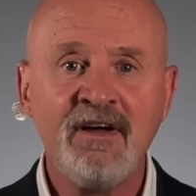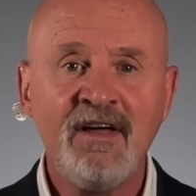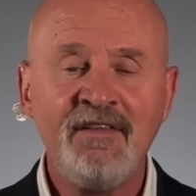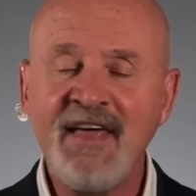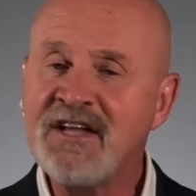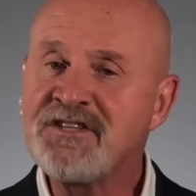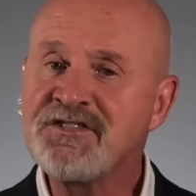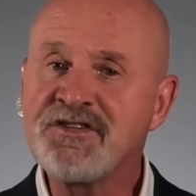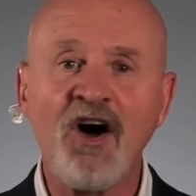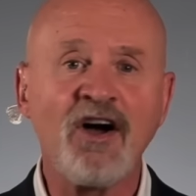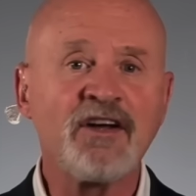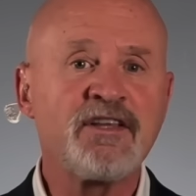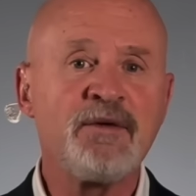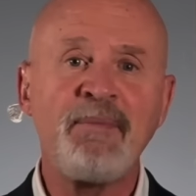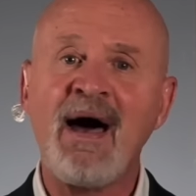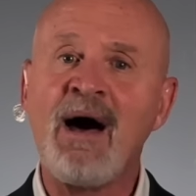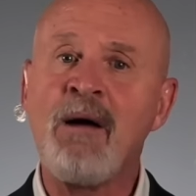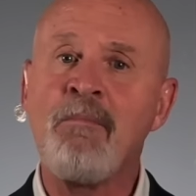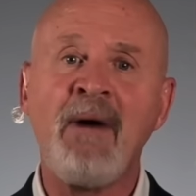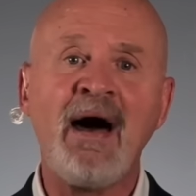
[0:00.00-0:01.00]
They talked
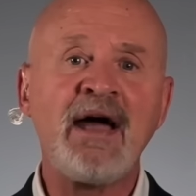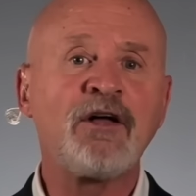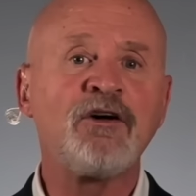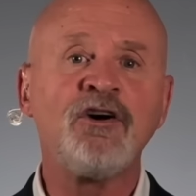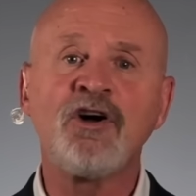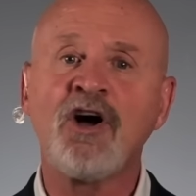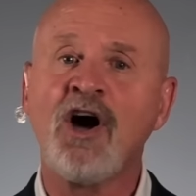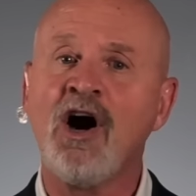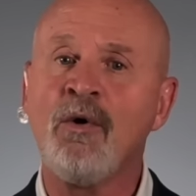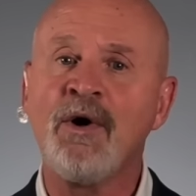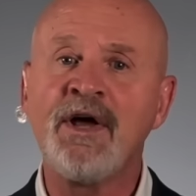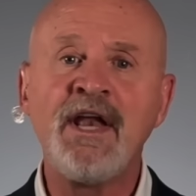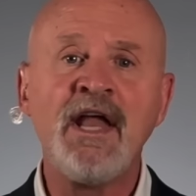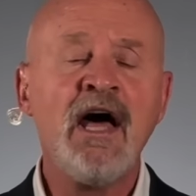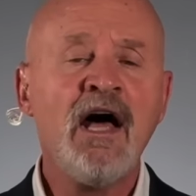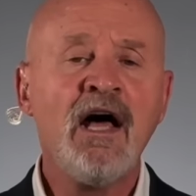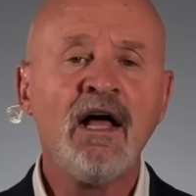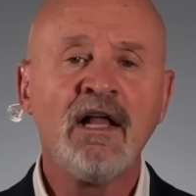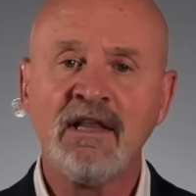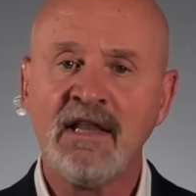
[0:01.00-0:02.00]
about Michael Cohen
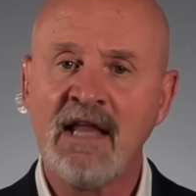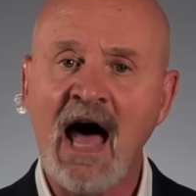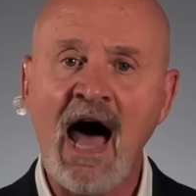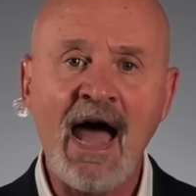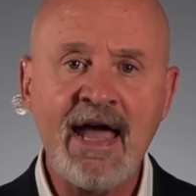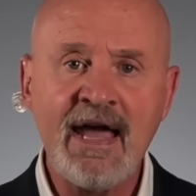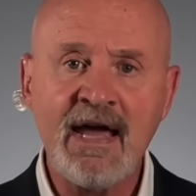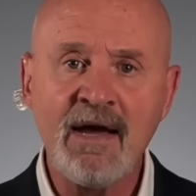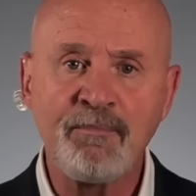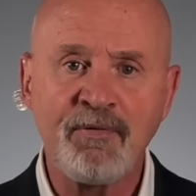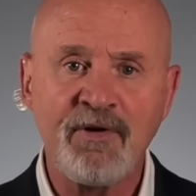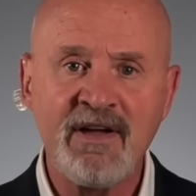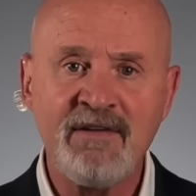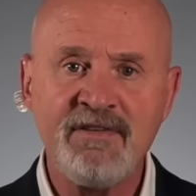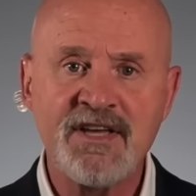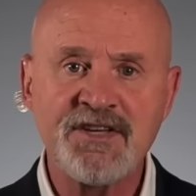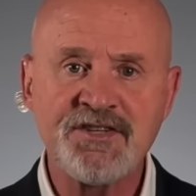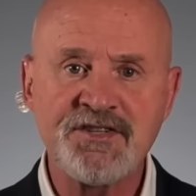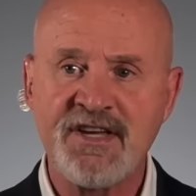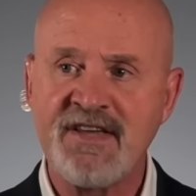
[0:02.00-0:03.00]
lying
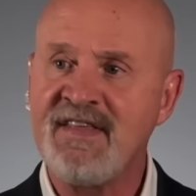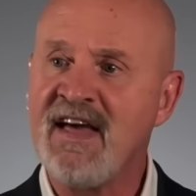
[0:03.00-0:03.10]
previously.